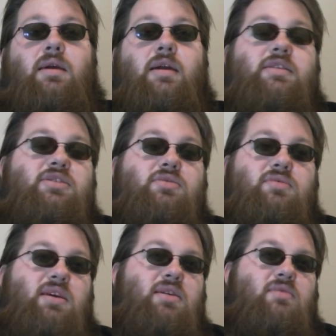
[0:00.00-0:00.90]
and so
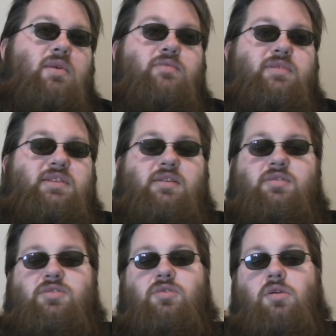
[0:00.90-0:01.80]
they went with
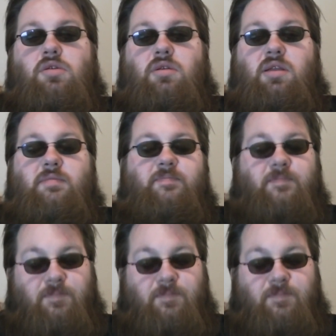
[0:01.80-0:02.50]
Tara Strong. And